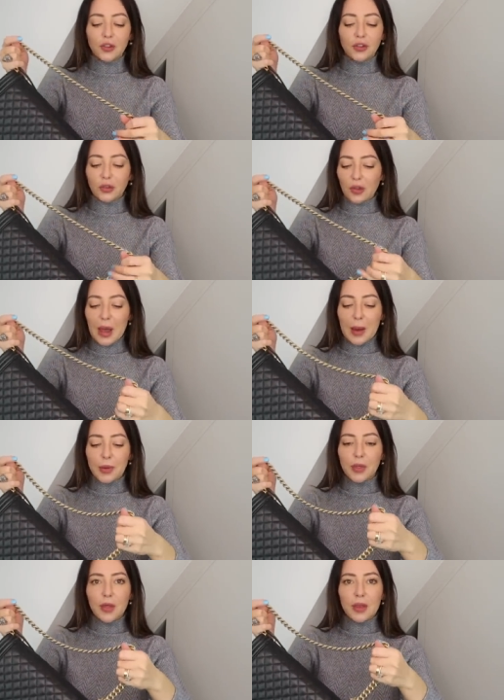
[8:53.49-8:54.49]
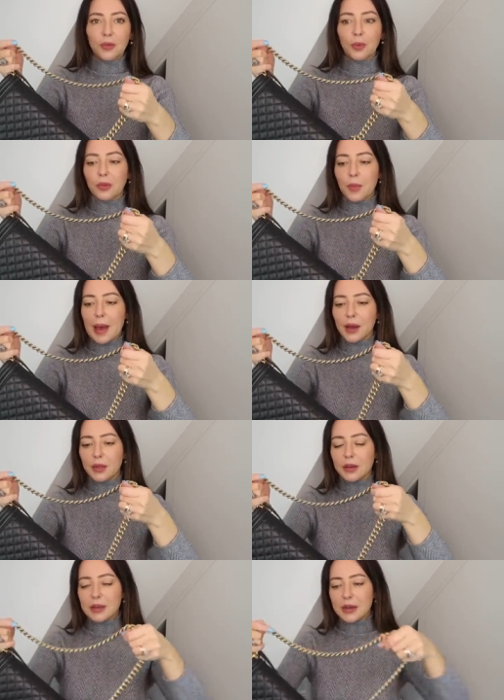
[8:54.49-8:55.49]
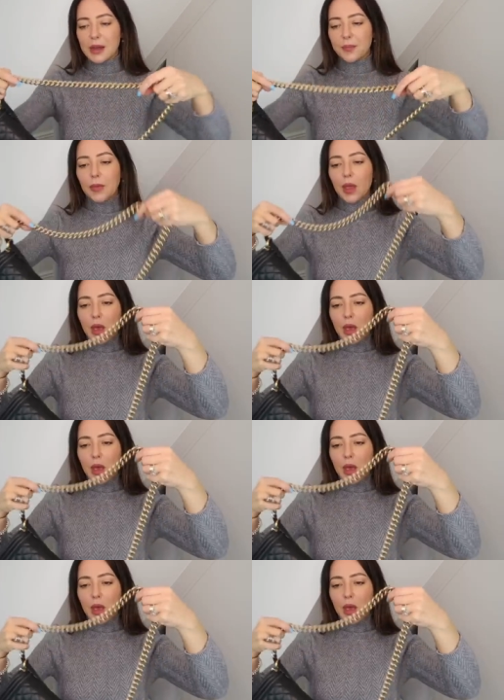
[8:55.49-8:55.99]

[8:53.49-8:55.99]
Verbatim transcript: It just so happened that this was the bag that did it.